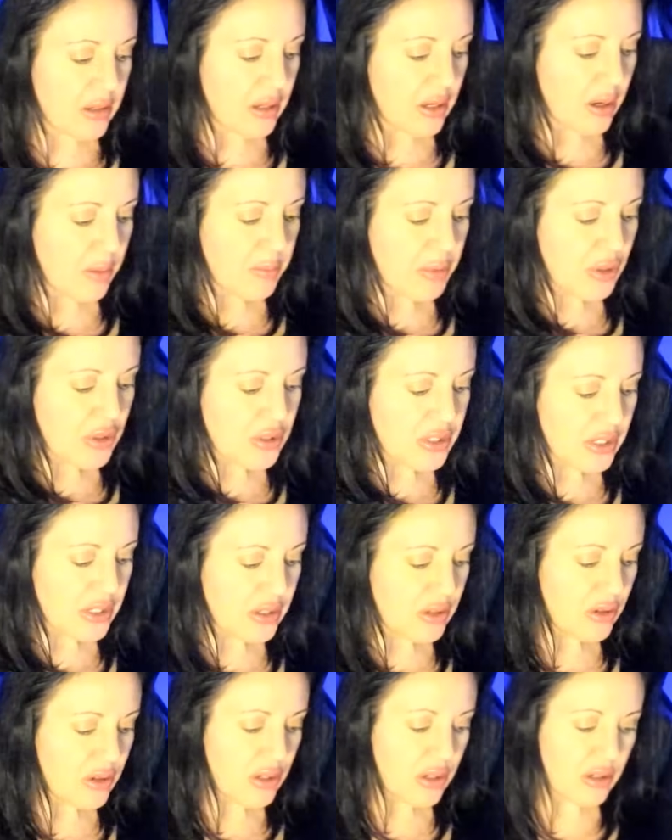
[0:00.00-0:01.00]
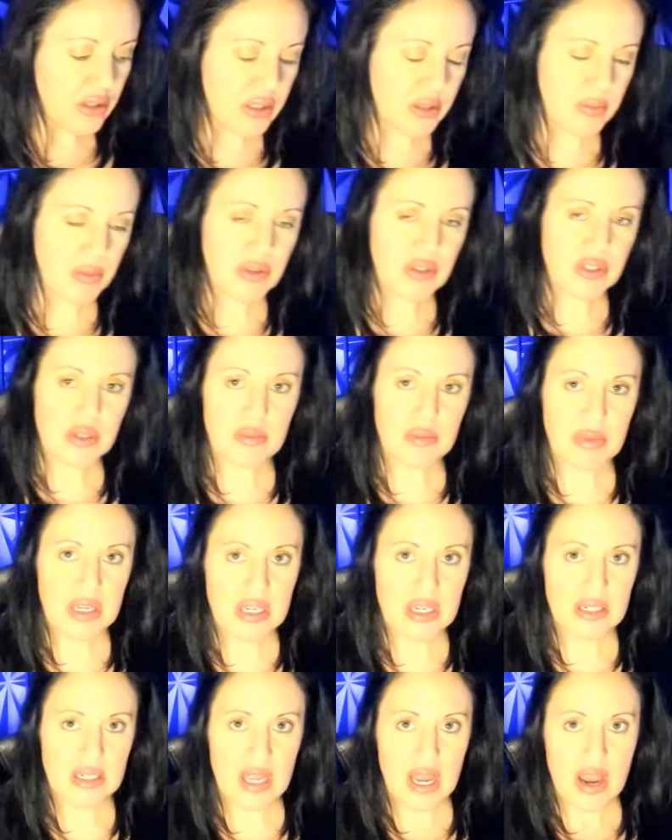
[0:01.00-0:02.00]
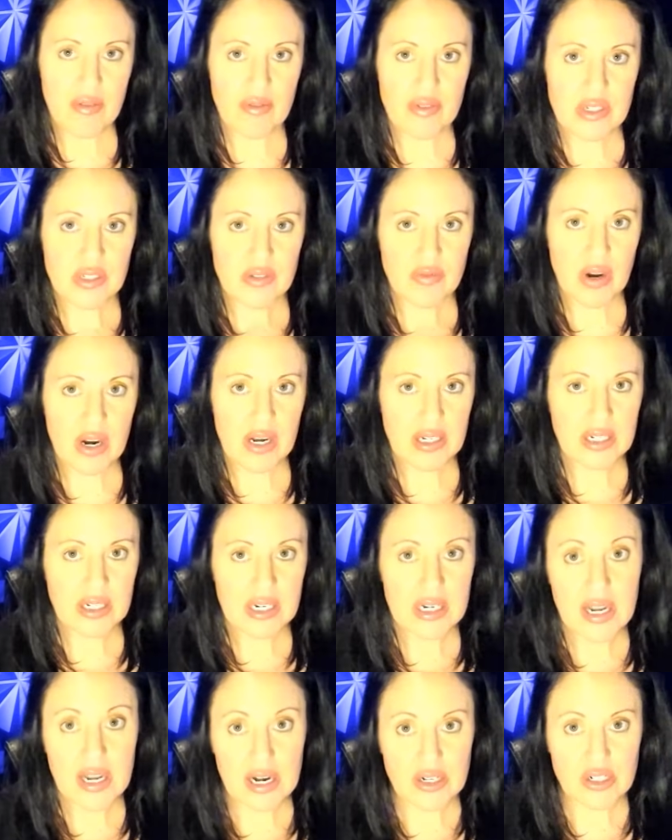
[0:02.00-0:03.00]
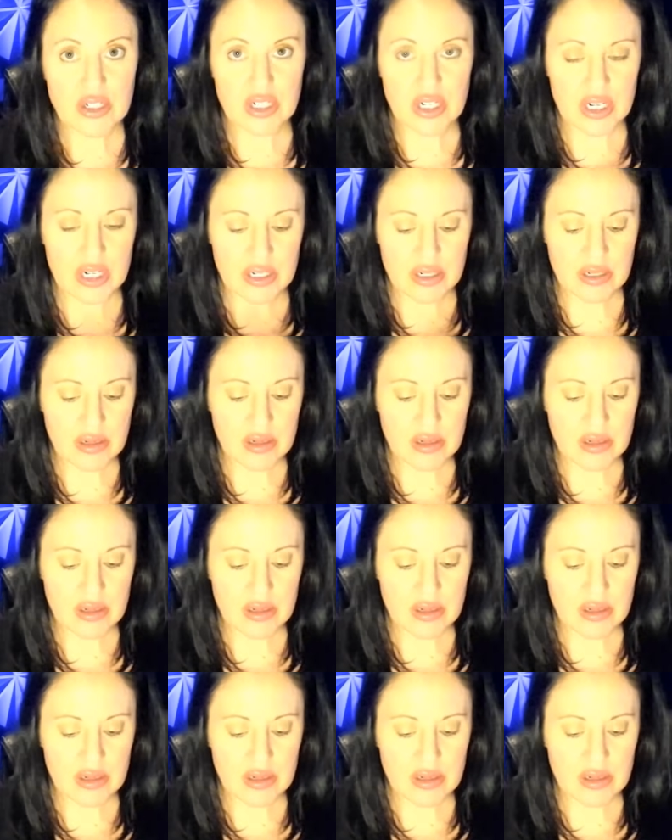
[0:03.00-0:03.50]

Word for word: a person who you're supposed to meet and have a divine connection.